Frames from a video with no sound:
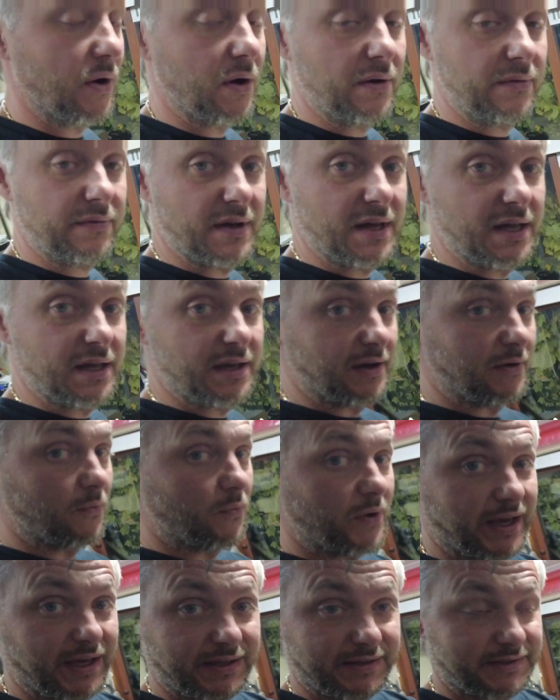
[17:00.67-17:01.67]
off,
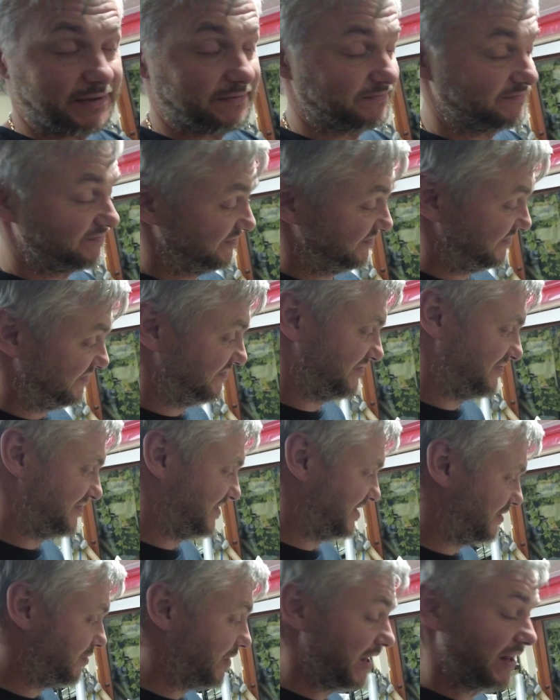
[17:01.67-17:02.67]
wait
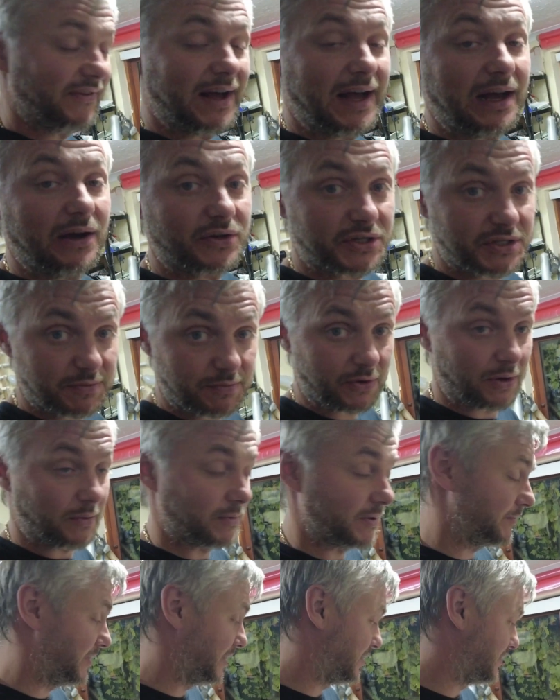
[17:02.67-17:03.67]
12 hours
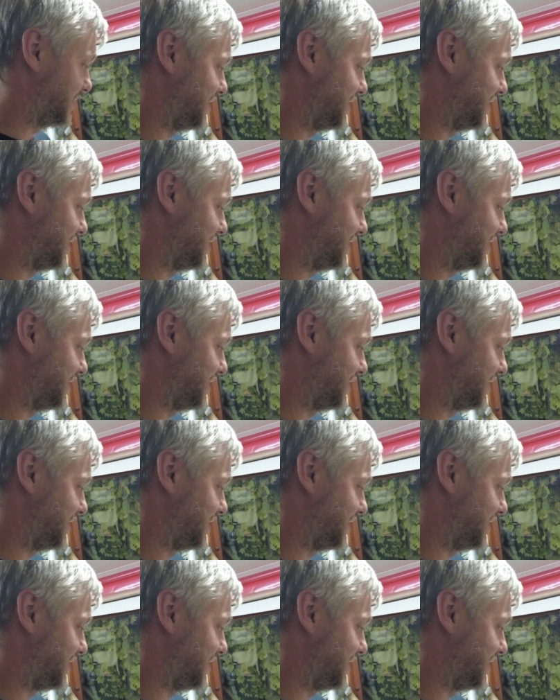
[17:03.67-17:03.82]
probably because